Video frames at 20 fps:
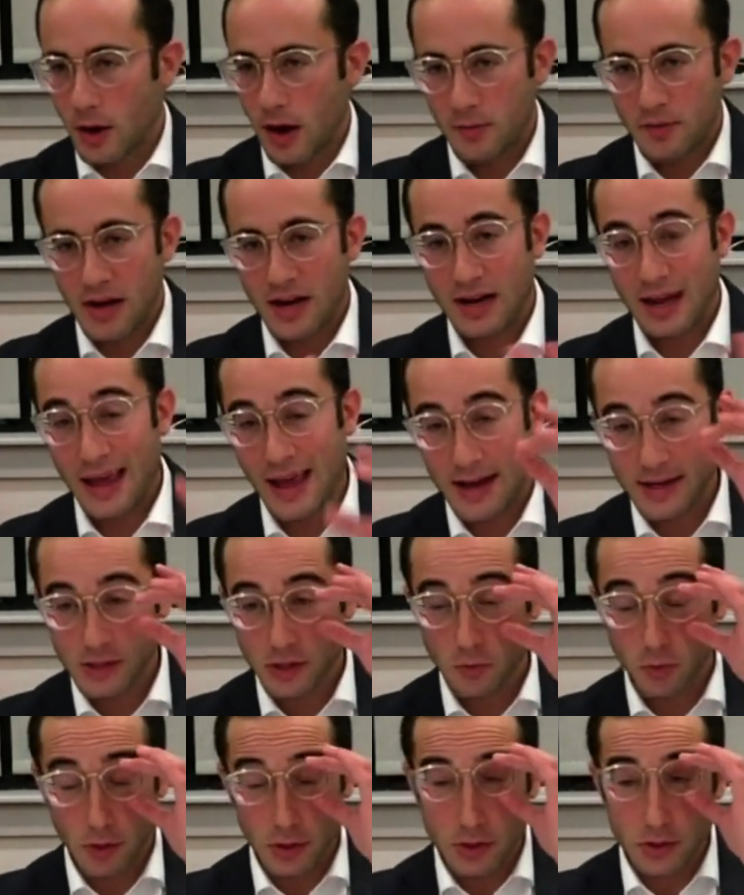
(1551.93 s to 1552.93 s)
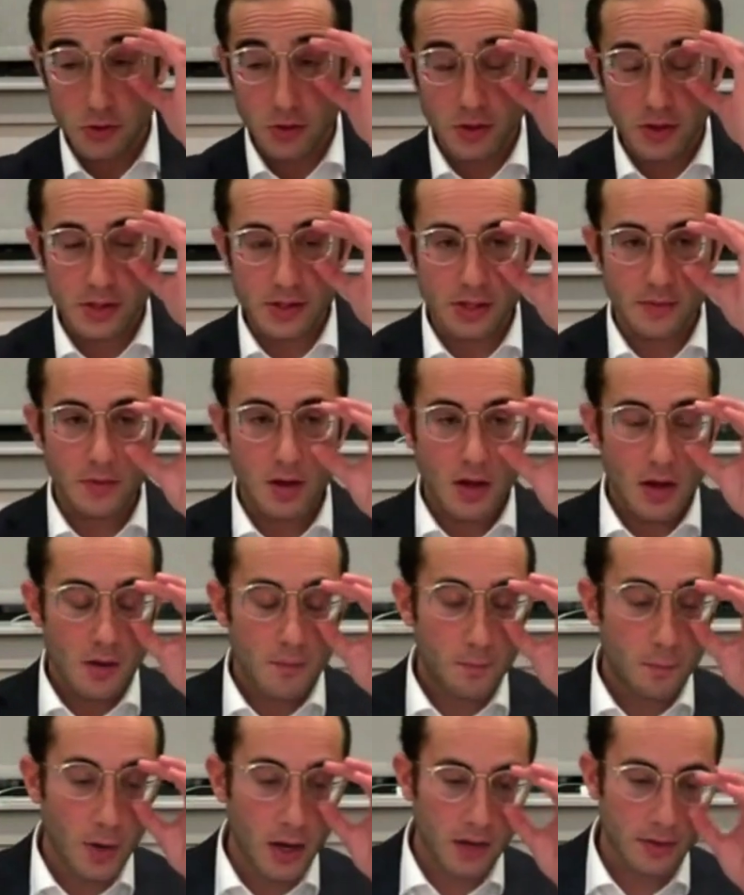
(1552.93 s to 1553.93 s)
I'm not going to ask you what is Judaism,
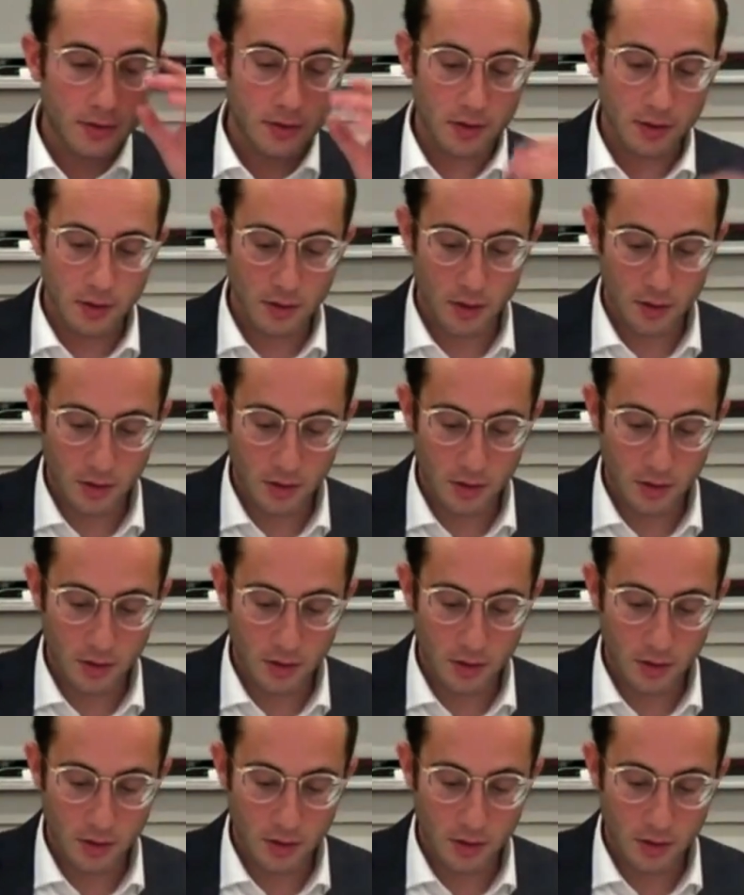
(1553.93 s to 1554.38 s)
but